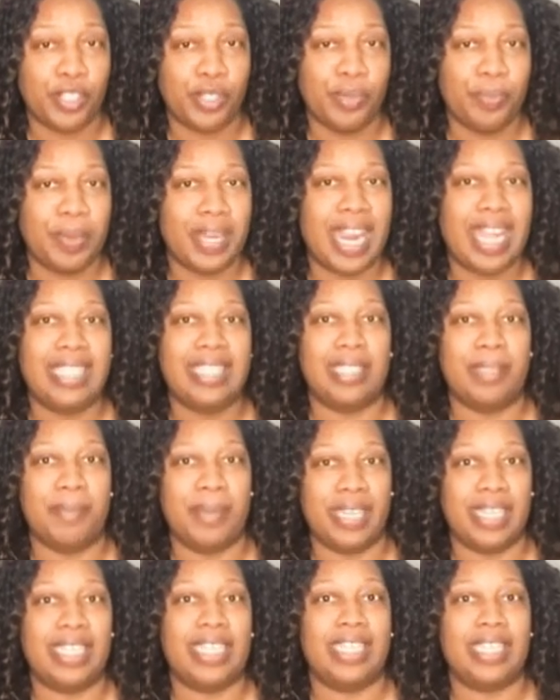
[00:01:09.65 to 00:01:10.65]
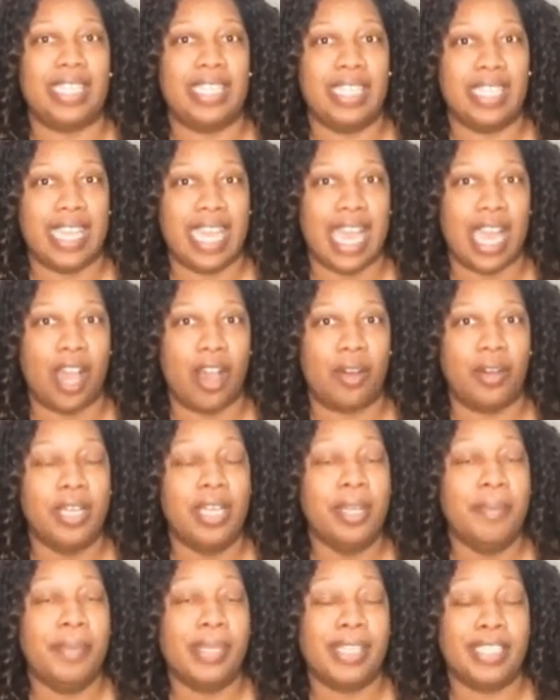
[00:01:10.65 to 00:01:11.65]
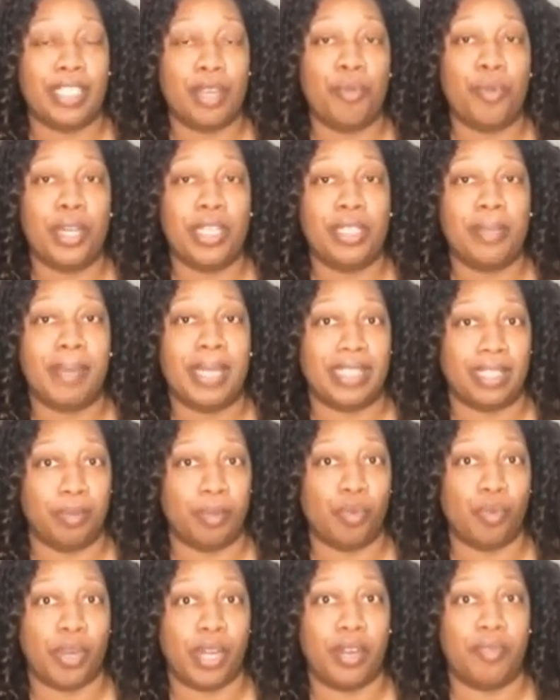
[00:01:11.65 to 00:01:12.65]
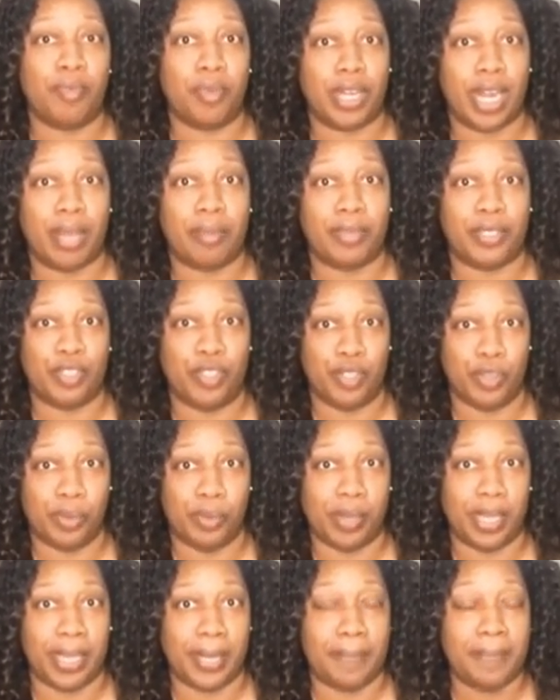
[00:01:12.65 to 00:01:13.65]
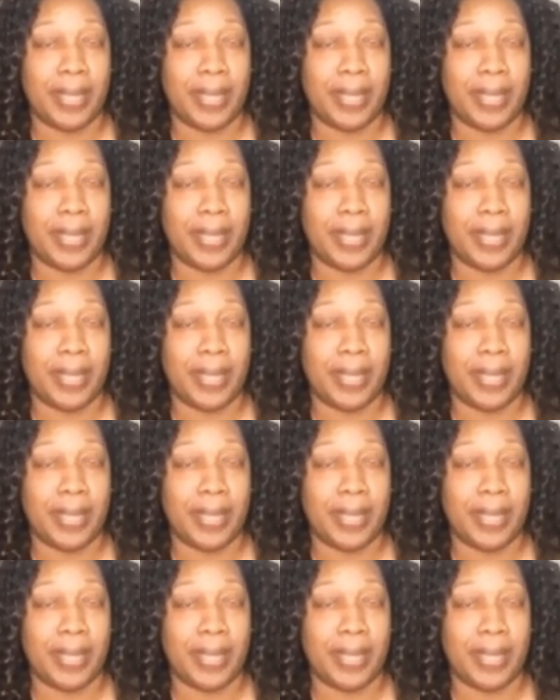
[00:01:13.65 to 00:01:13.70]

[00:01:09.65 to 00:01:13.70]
but I submitted it anyhow because I wanted to make them aware of what I was doing